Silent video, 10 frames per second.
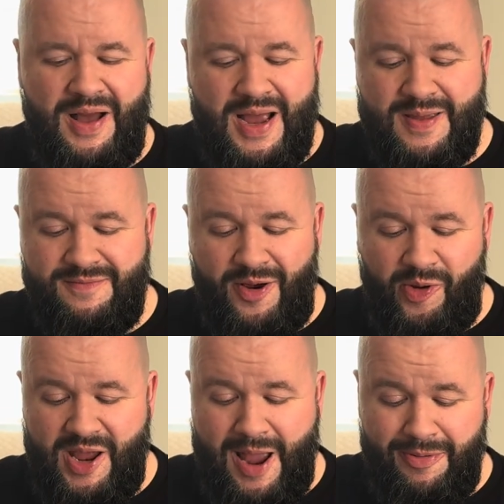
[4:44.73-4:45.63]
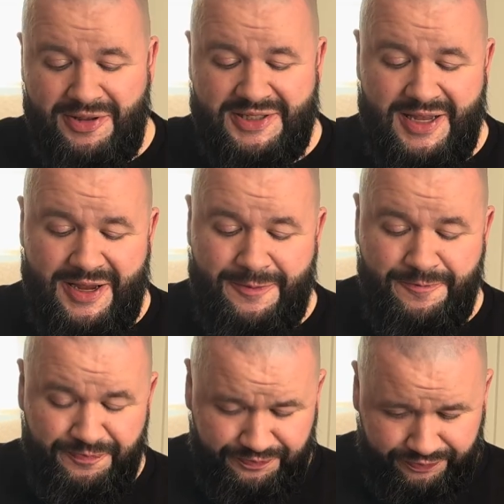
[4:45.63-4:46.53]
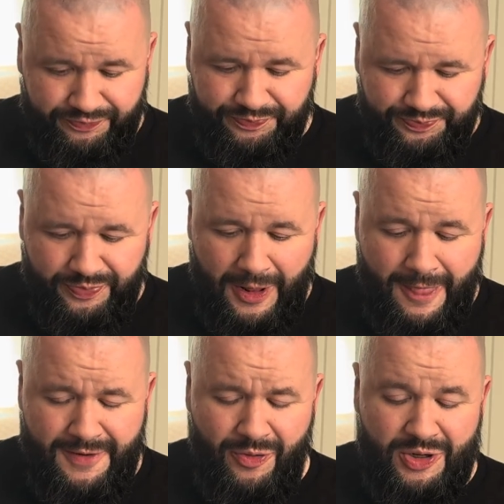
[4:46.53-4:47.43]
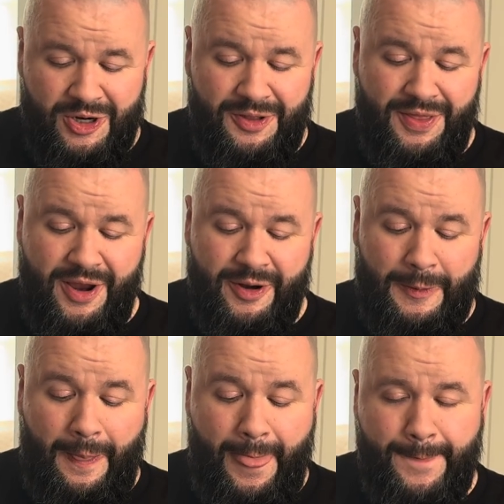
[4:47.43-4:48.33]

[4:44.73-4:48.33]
I am very happy to say. Very good there.